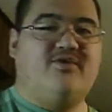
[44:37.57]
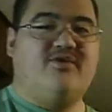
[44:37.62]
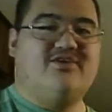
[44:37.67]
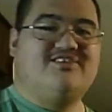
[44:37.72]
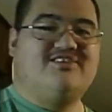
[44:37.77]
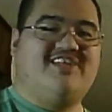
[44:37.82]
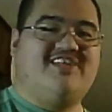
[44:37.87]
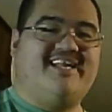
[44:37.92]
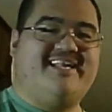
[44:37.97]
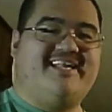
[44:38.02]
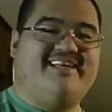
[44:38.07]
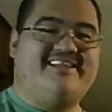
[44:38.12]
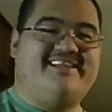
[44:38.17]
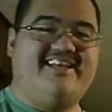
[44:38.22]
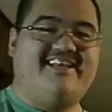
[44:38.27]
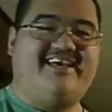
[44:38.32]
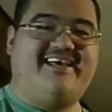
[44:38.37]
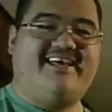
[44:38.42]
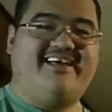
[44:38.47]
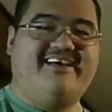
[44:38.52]

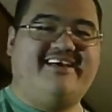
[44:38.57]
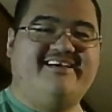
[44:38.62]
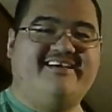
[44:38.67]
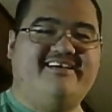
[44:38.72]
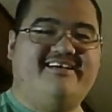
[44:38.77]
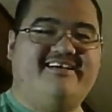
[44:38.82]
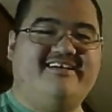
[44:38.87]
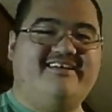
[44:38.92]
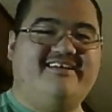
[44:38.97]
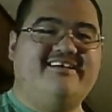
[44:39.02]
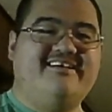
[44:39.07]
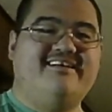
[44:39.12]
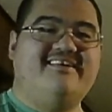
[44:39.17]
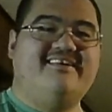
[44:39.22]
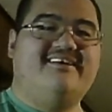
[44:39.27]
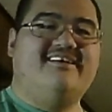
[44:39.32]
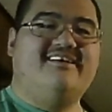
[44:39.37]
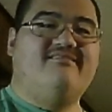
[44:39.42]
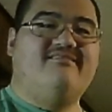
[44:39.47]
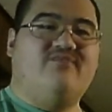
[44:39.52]
fortunately,
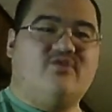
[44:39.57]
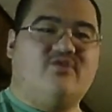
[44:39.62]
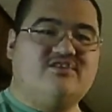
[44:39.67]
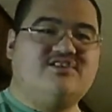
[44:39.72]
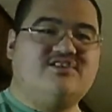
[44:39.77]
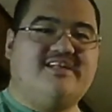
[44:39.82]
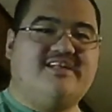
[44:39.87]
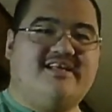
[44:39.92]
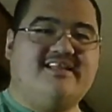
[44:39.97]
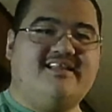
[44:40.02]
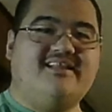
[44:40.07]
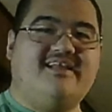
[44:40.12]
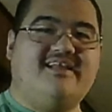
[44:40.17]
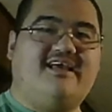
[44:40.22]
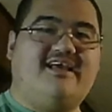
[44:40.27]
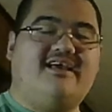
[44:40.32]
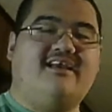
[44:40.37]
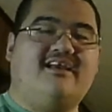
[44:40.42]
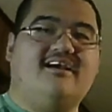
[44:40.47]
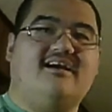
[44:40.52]

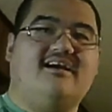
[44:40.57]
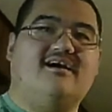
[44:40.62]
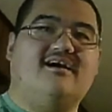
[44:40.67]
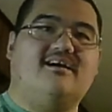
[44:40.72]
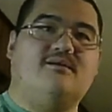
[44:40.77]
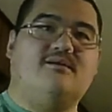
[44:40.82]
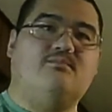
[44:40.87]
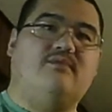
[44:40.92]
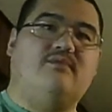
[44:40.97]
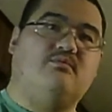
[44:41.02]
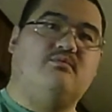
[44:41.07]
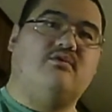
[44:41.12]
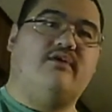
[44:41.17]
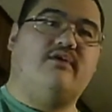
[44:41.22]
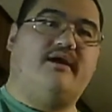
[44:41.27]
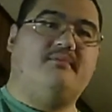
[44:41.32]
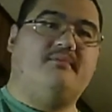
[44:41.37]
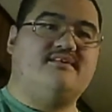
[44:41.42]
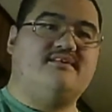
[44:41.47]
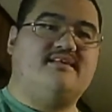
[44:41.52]
fortunately, uh, we
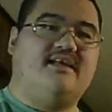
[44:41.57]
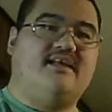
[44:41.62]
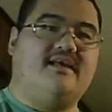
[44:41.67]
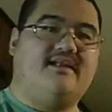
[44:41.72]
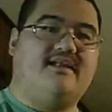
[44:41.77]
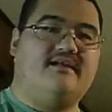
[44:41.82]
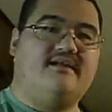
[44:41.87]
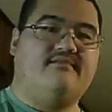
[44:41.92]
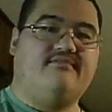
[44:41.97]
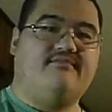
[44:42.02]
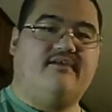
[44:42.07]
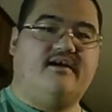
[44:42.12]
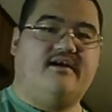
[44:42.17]
were able to get in